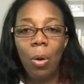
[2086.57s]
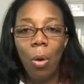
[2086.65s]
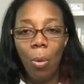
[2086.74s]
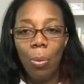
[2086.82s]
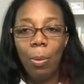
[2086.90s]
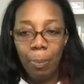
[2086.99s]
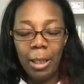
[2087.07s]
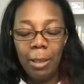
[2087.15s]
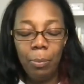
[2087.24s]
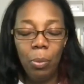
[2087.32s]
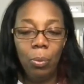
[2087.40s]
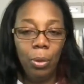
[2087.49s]
on the
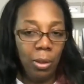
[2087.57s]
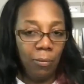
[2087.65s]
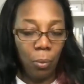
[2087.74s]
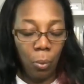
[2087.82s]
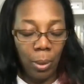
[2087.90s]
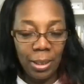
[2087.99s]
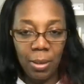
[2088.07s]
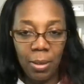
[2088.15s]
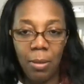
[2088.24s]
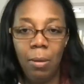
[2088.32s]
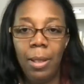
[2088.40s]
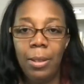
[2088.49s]
people that you've always
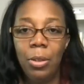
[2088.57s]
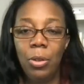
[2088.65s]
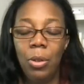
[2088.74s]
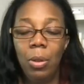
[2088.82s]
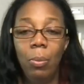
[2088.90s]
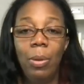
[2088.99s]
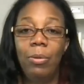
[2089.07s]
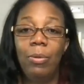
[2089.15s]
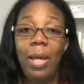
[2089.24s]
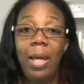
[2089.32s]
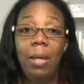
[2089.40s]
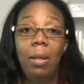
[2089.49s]
desired to do whether
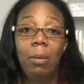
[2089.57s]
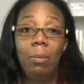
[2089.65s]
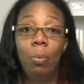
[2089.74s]
they